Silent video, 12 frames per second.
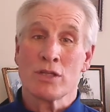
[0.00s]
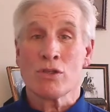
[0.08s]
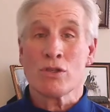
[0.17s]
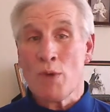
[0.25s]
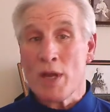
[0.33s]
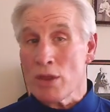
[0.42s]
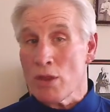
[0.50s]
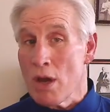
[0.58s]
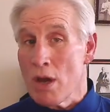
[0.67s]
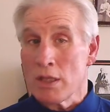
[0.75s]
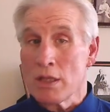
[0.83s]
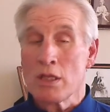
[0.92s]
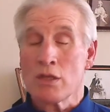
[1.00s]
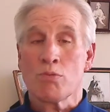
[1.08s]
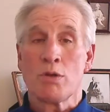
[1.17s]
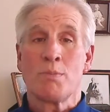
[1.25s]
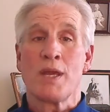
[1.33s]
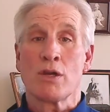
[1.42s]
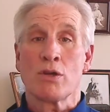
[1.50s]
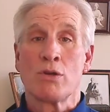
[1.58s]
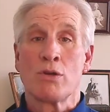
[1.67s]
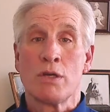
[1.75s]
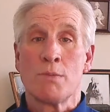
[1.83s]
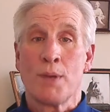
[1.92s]
And so we thought that this would be a
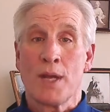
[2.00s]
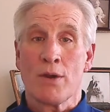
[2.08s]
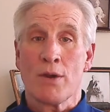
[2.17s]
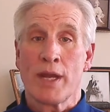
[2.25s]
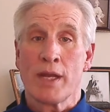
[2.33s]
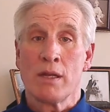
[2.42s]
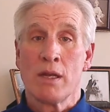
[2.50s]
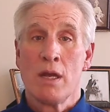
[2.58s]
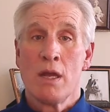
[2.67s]
good pairing,